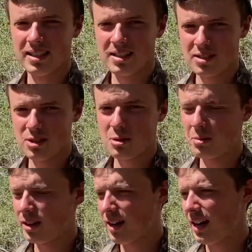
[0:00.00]
It's
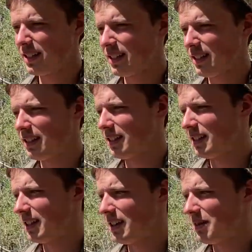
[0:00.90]
super hot.
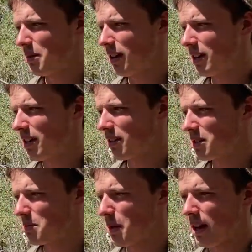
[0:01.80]
But all the elk are
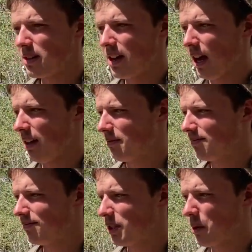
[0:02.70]
just bedded down.
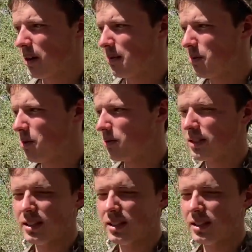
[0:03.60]
Don't want to move.